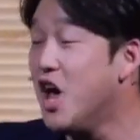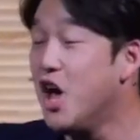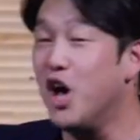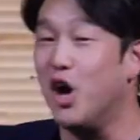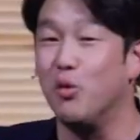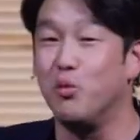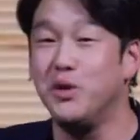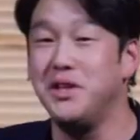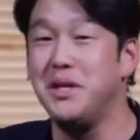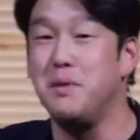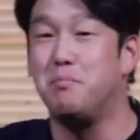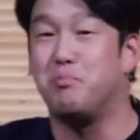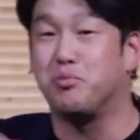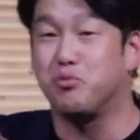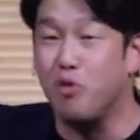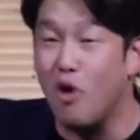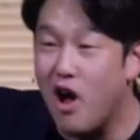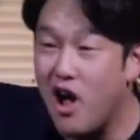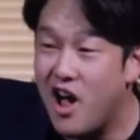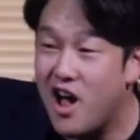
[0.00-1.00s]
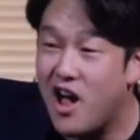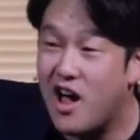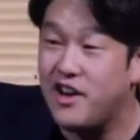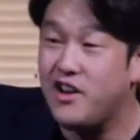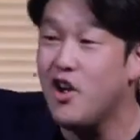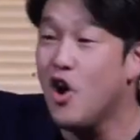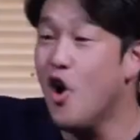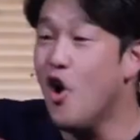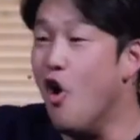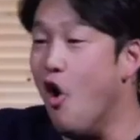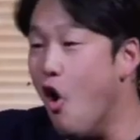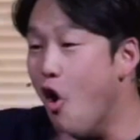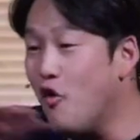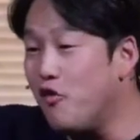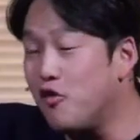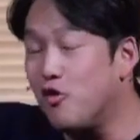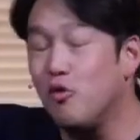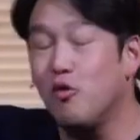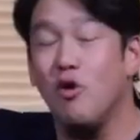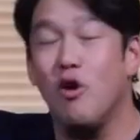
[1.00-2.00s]
a really broad
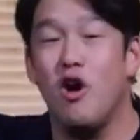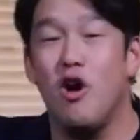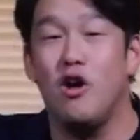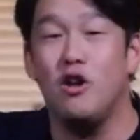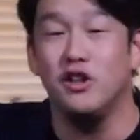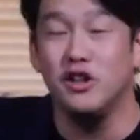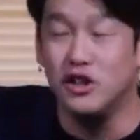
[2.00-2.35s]
overall